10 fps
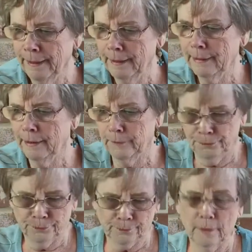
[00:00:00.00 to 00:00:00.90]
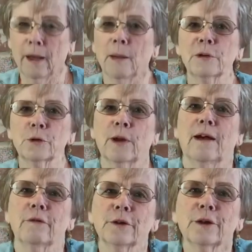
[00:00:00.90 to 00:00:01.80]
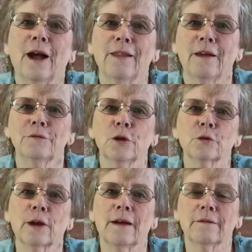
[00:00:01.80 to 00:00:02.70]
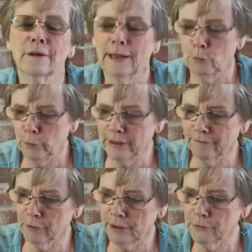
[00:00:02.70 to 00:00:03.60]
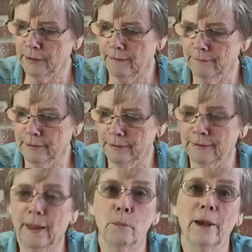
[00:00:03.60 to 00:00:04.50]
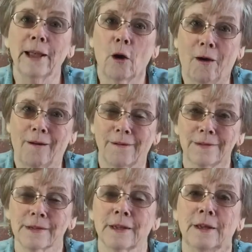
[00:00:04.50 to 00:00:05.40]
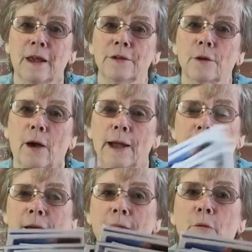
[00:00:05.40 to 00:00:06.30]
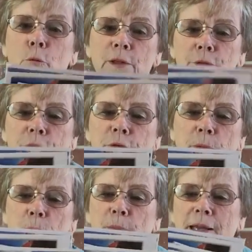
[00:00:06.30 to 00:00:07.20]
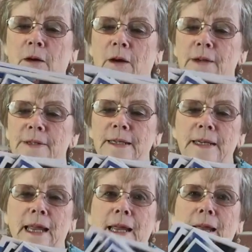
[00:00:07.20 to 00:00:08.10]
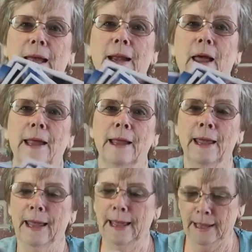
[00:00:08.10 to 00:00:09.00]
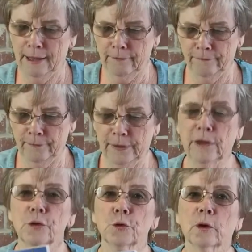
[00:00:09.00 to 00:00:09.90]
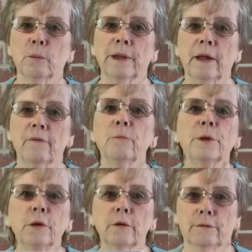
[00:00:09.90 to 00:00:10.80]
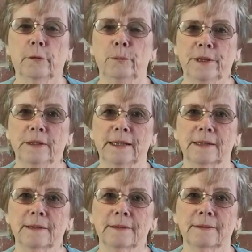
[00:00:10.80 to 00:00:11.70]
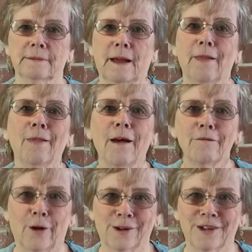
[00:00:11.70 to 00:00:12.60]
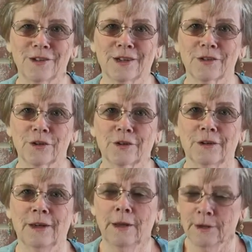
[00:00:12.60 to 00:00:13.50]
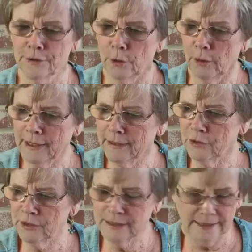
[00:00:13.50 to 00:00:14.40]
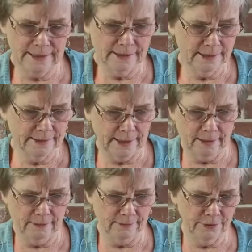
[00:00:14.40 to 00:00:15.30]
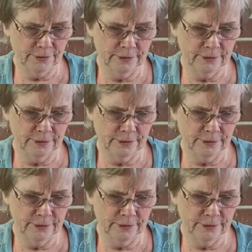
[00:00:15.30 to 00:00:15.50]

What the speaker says: Now, I'm a traveler, I love to travel, and whenever I travel, I buy cards. So I kind of went through some of my cards today, and I have an assortment of beautiful buildings. I love architecture. So I could just set these out,